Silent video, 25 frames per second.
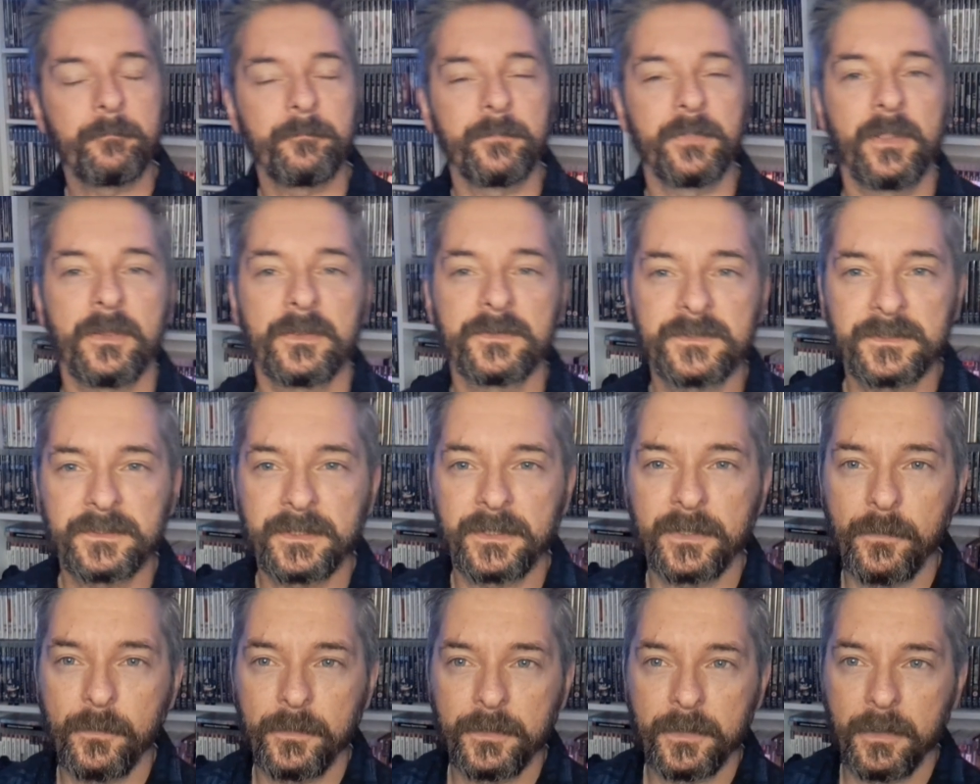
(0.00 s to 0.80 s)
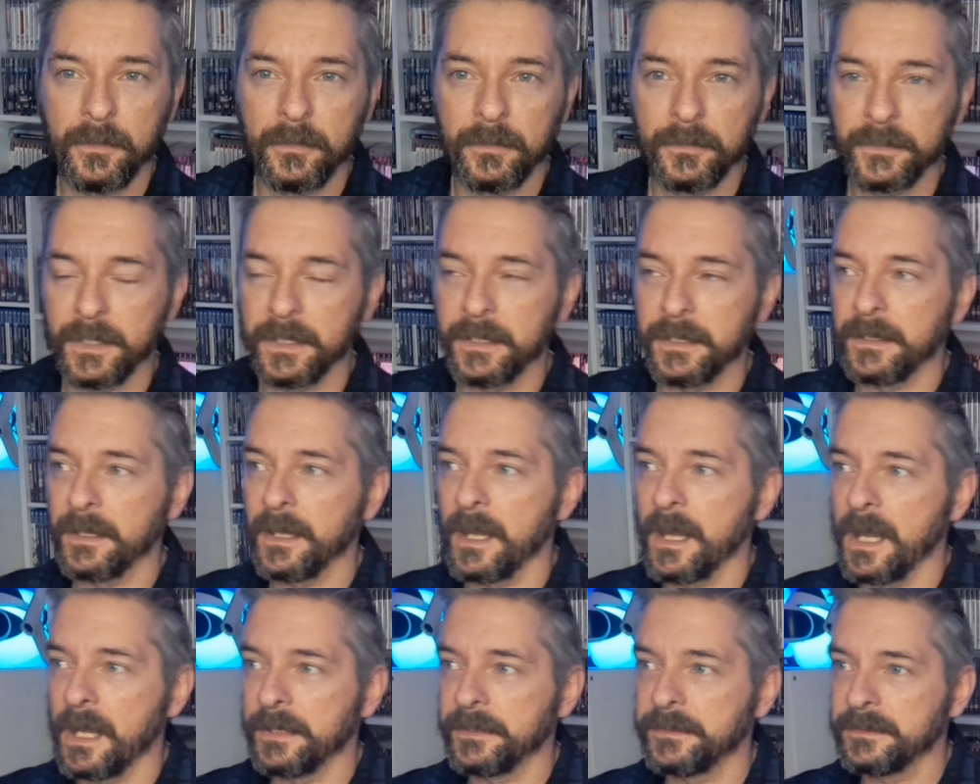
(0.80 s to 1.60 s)
because I did go on holiday,
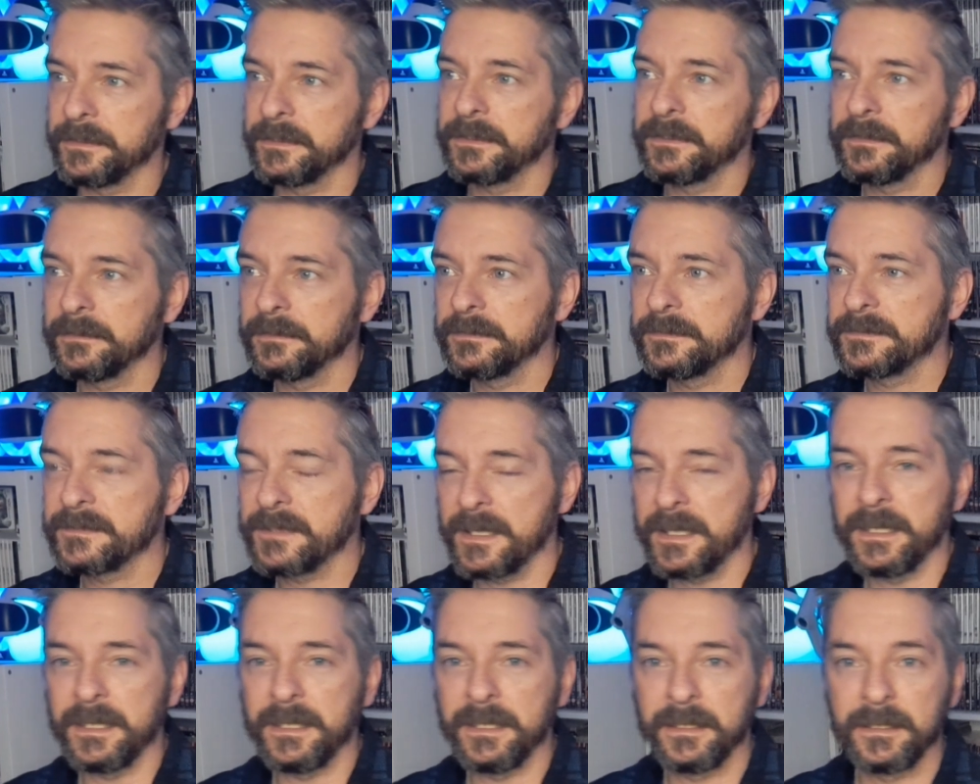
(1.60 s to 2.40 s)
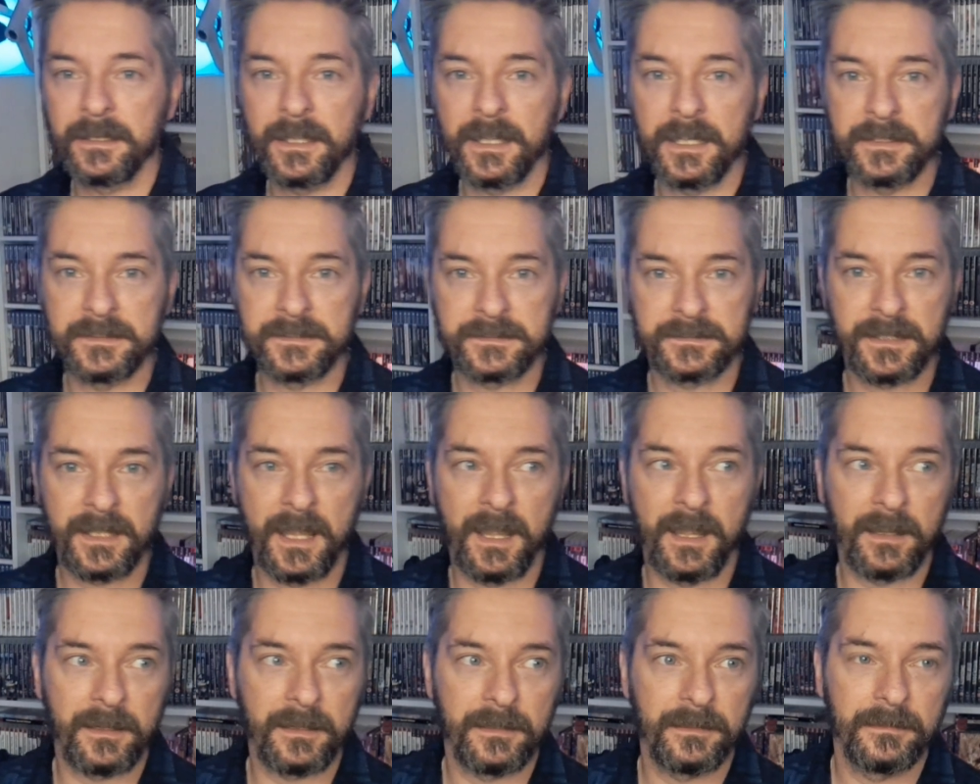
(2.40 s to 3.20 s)
I did take a
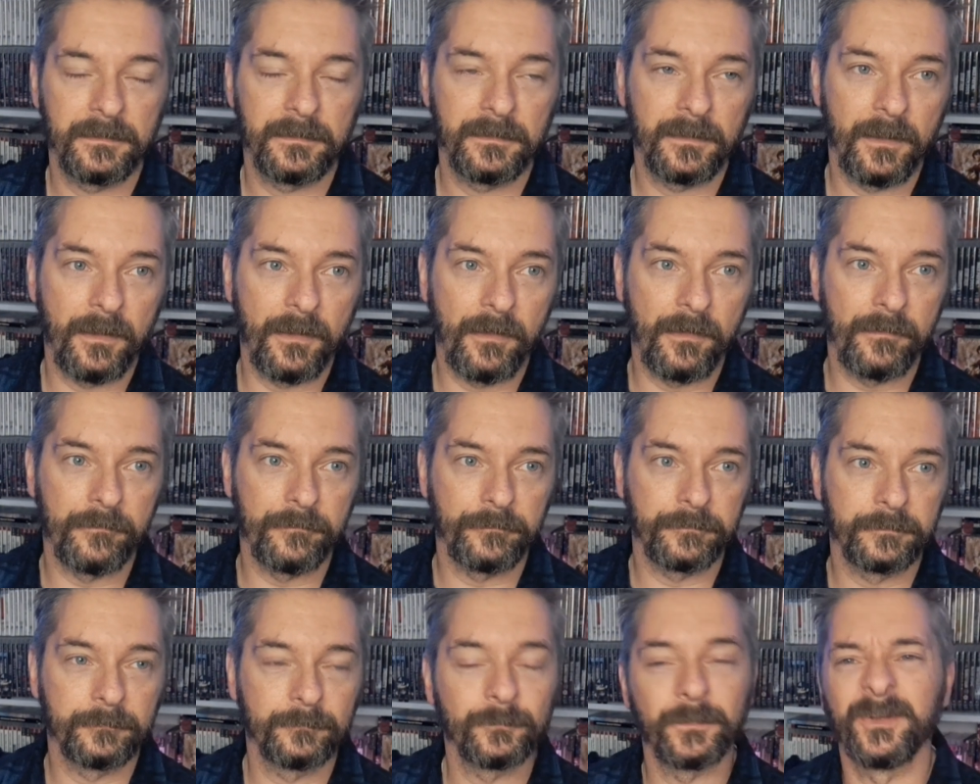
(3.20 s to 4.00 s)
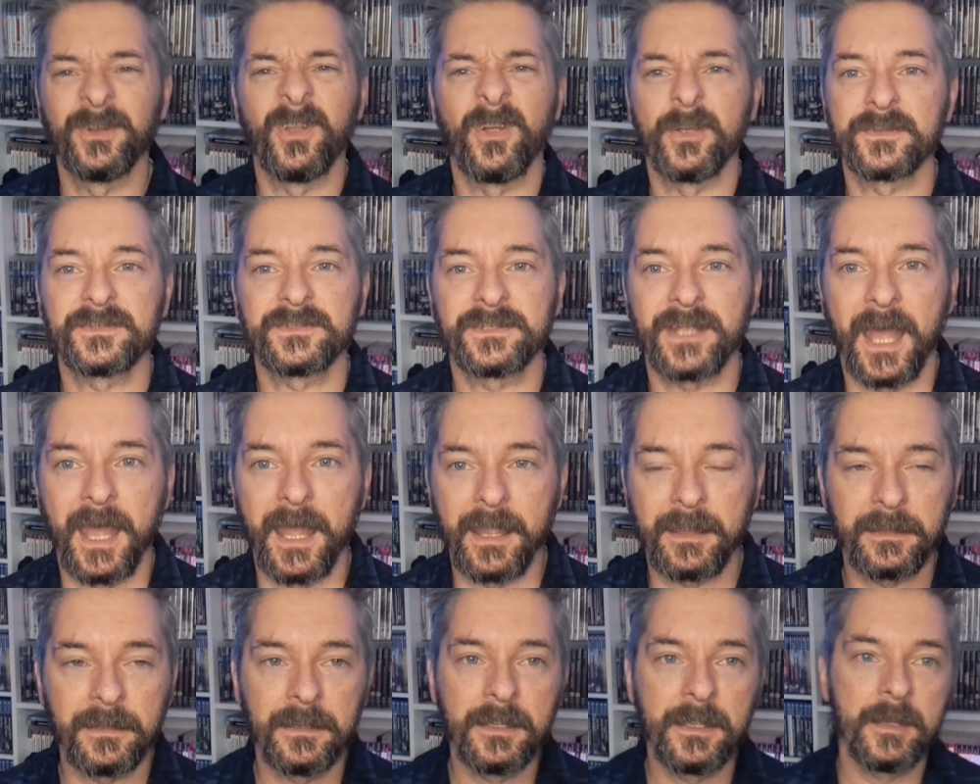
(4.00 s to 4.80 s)
stack of, well, not a
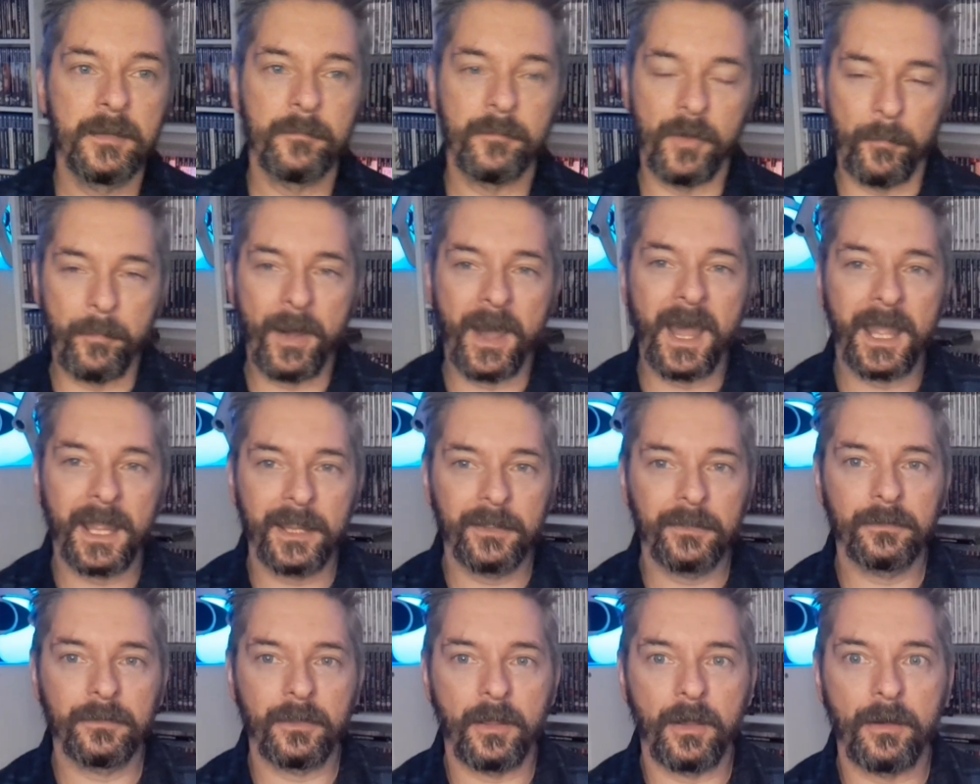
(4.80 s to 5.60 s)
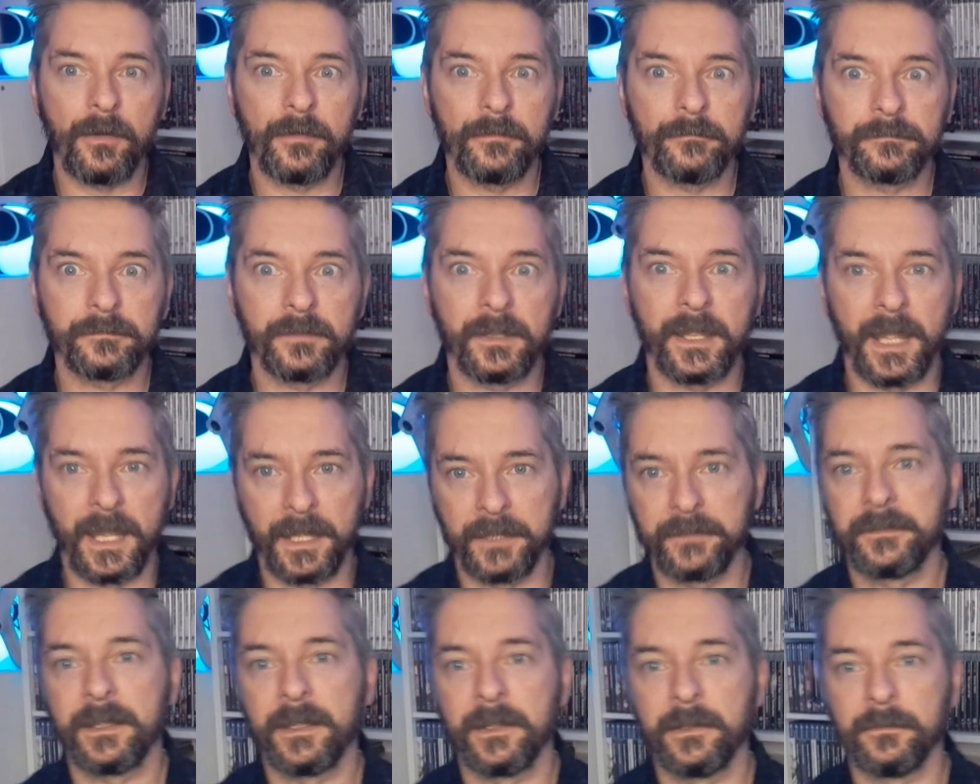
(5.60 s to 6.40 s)
stack, a pile of like
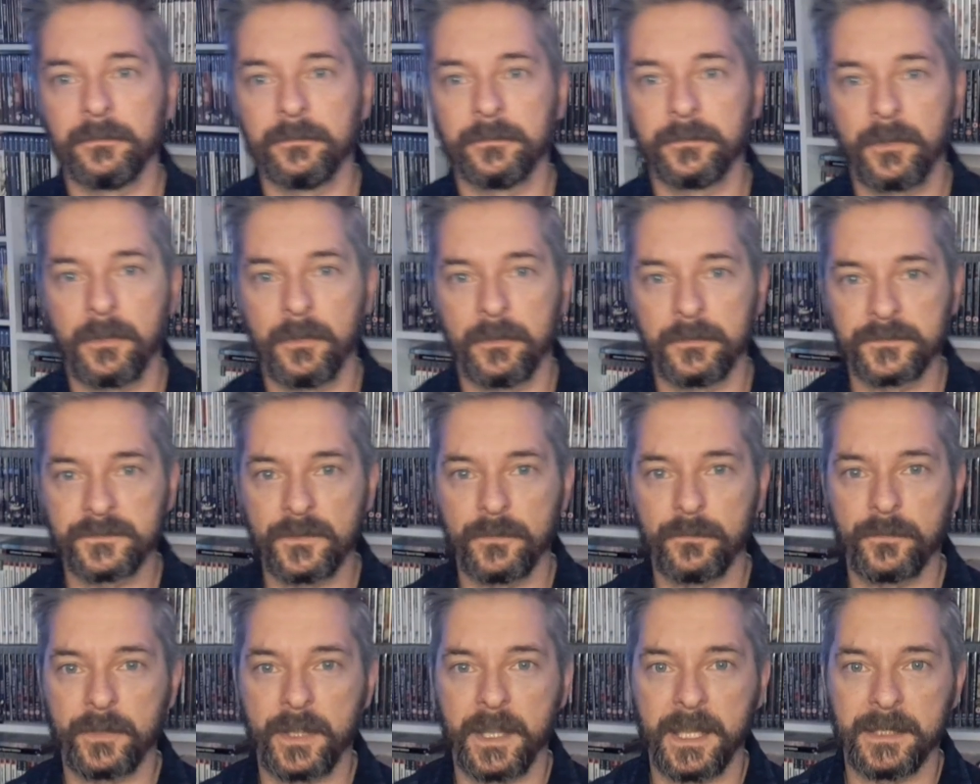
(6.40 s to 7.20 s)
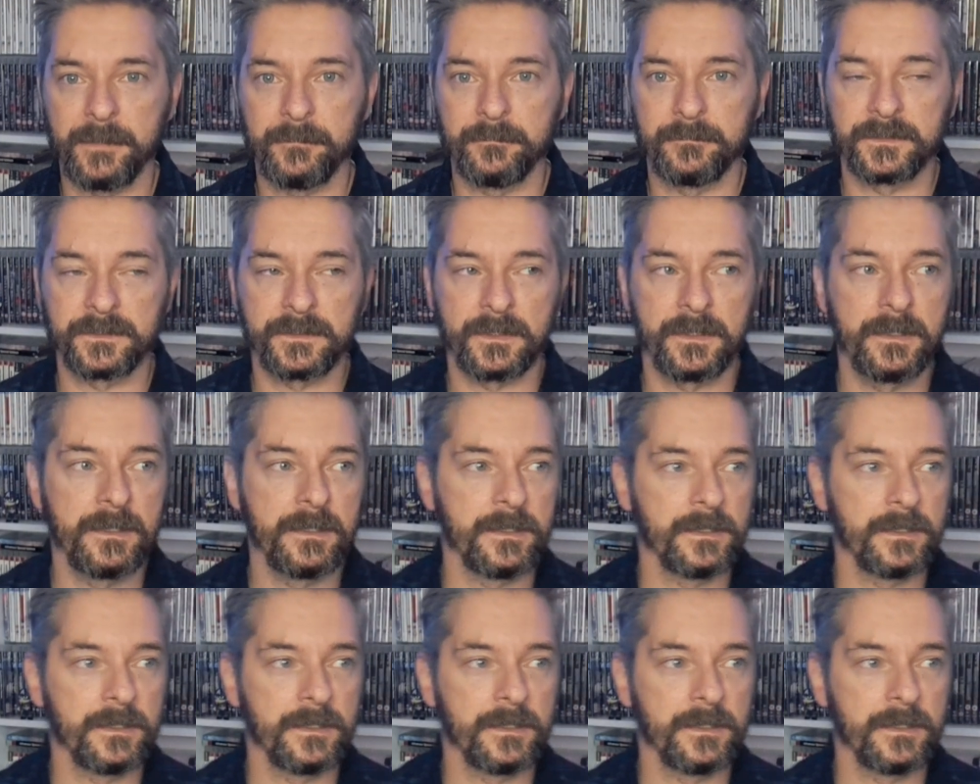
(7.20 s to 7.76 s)
handheld console games.